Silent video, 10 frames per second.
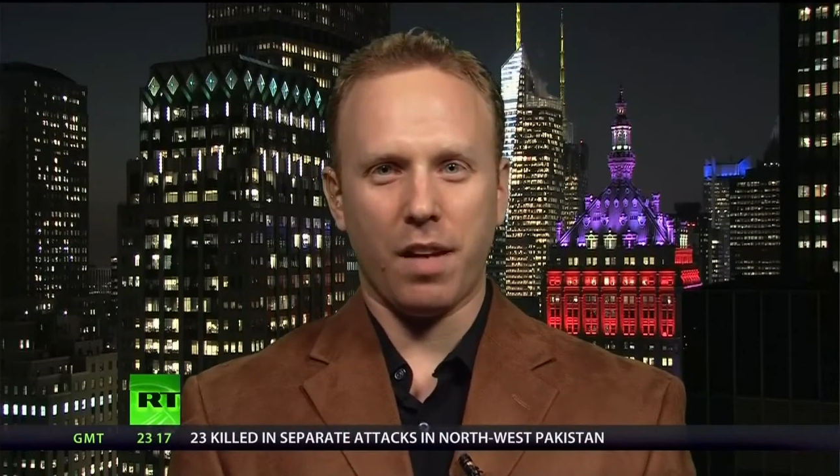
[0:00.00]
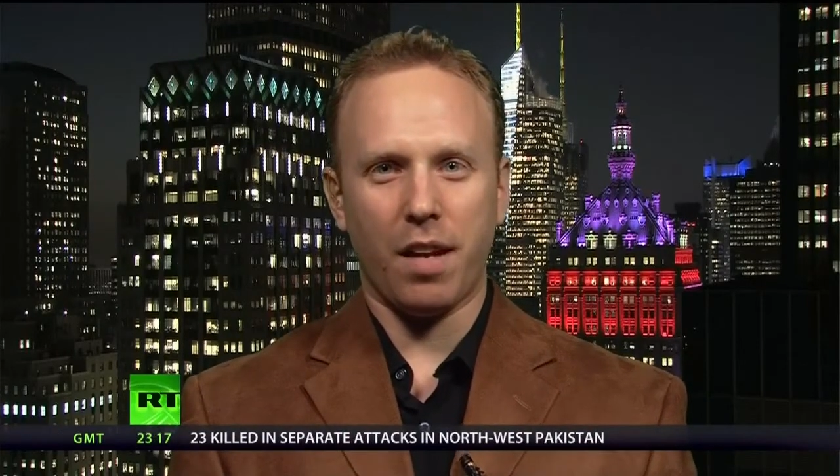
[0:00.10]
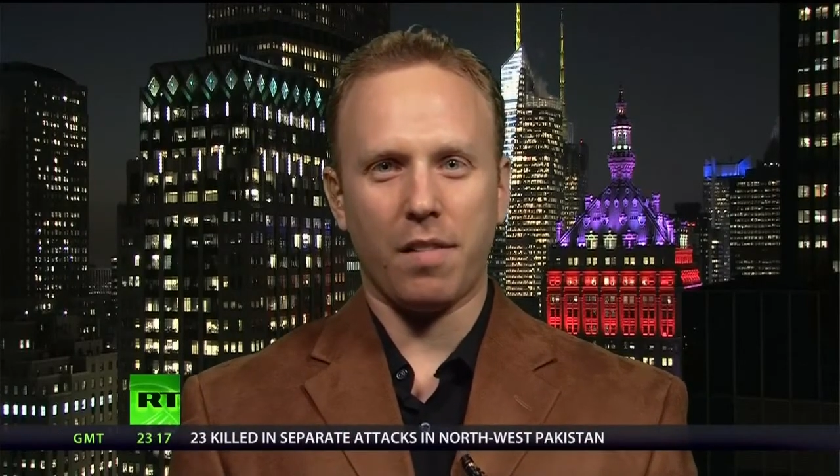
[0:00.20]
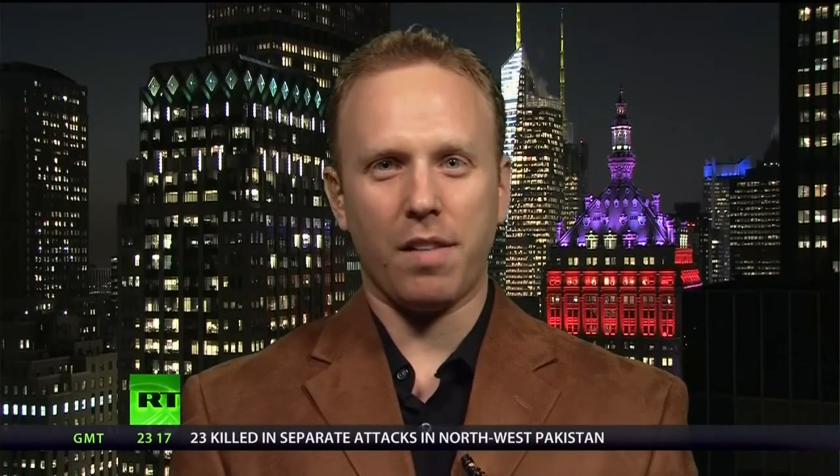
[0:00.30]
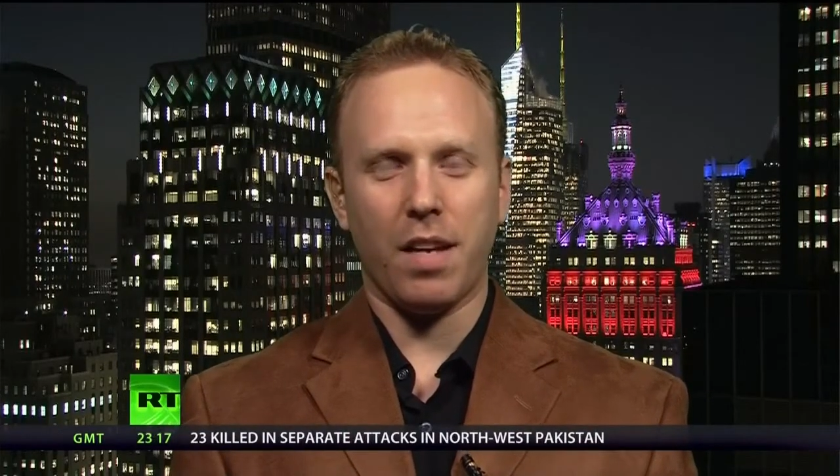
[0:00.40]

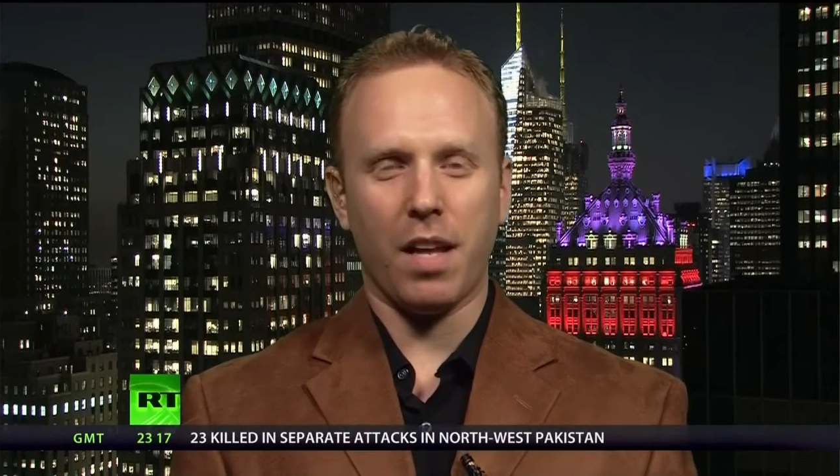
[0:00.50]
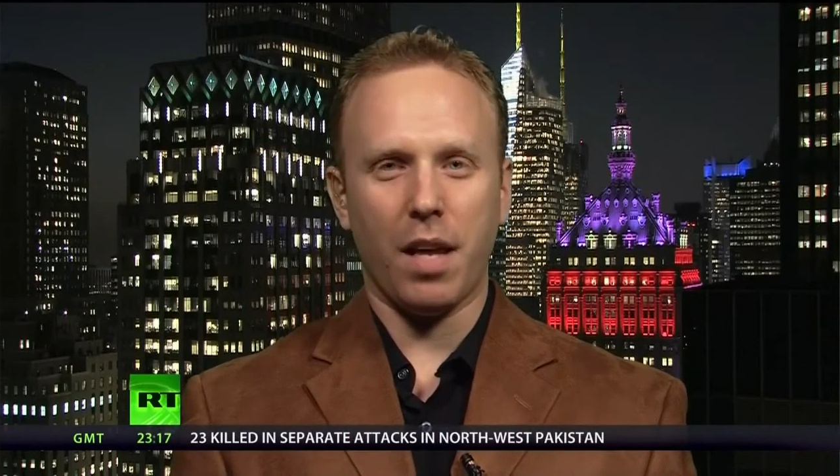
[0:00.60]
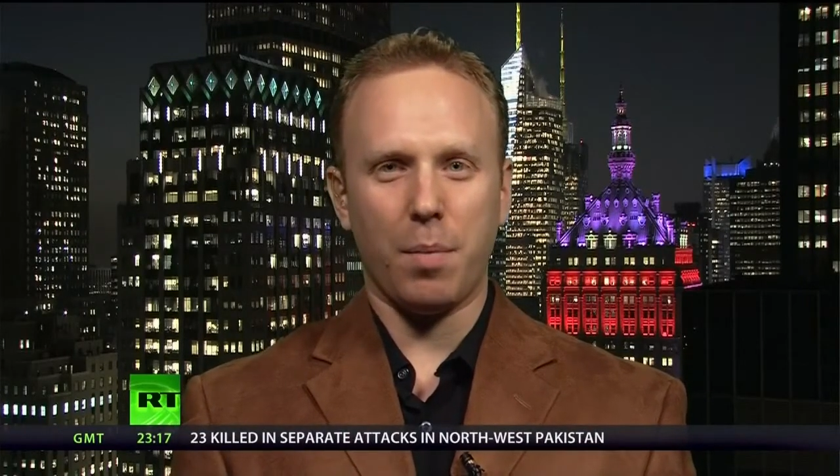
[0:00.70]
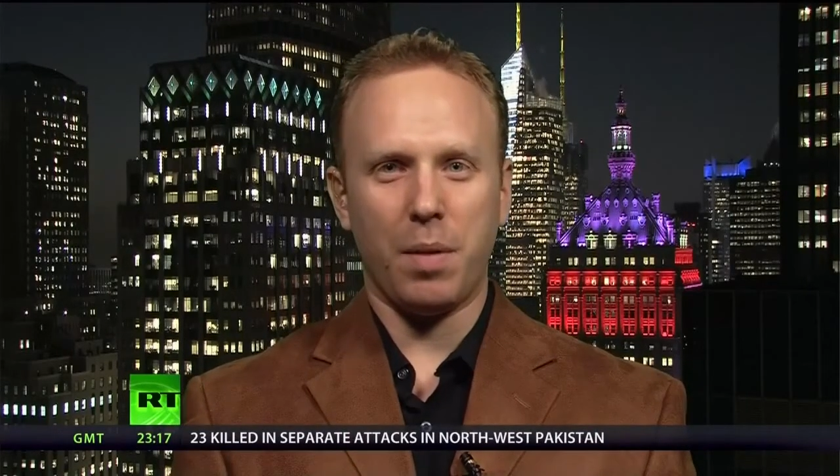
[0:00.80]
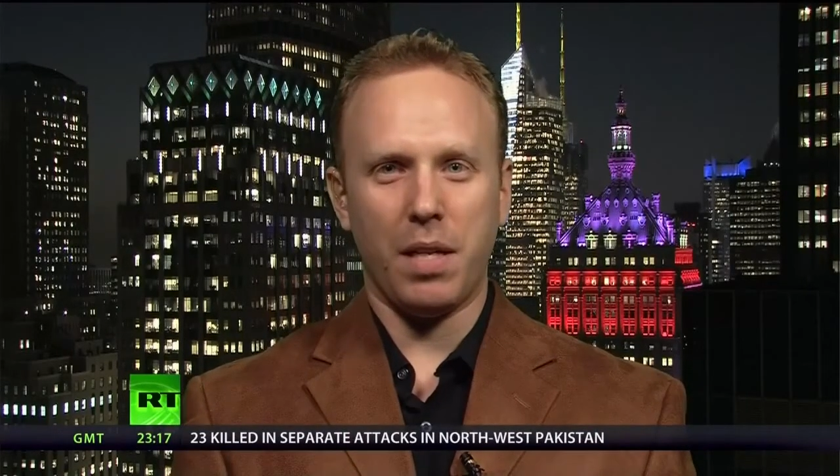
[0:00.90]
against the
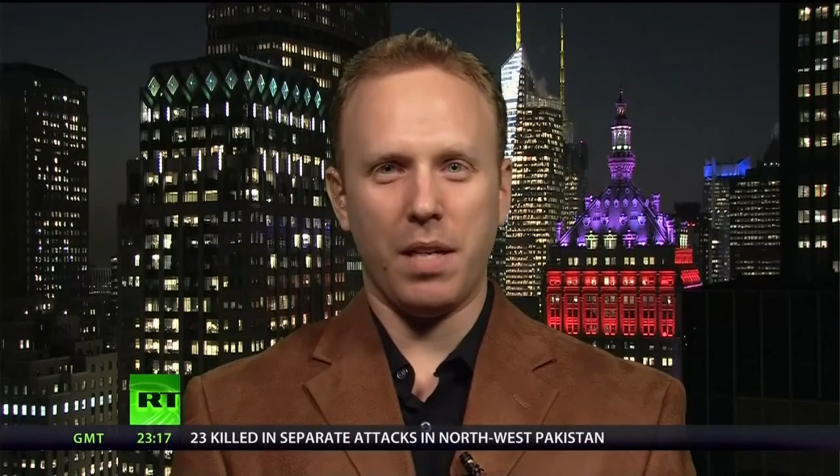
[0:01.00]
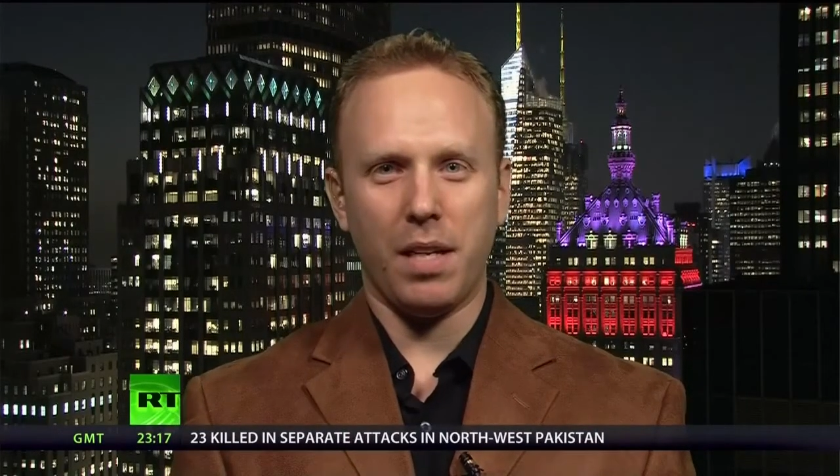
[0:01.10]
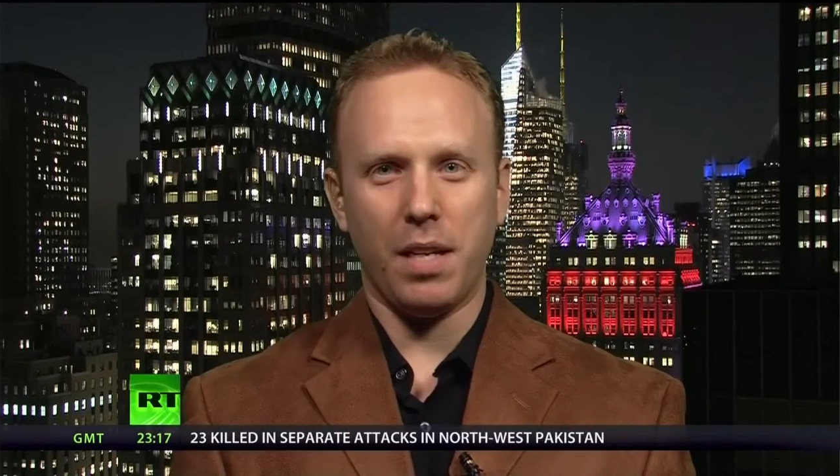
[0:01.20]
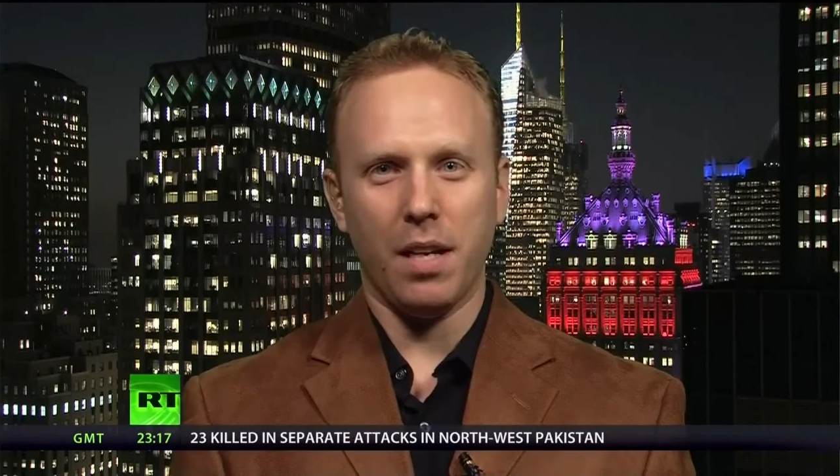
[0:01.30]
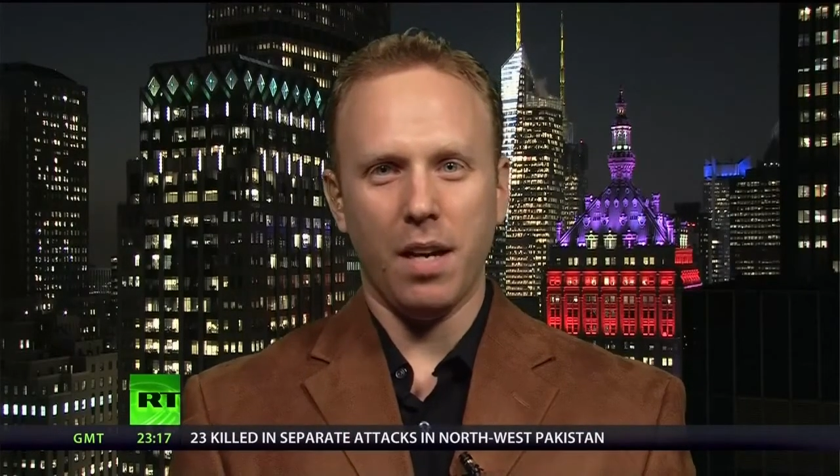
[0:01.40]

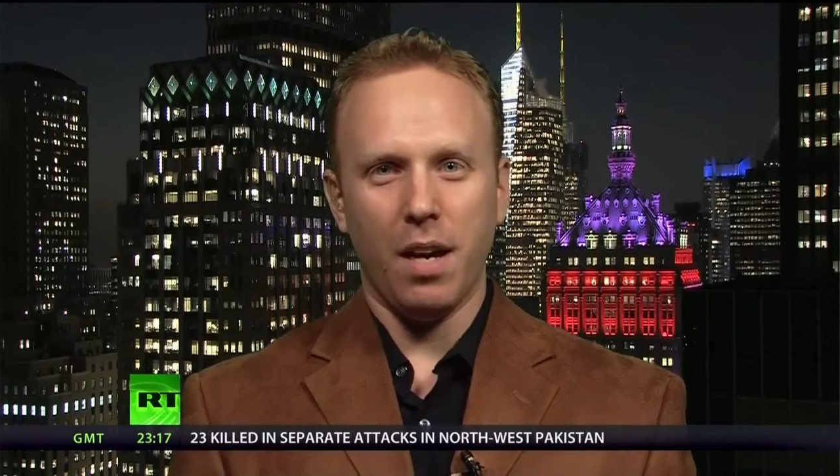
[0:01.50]
LAPD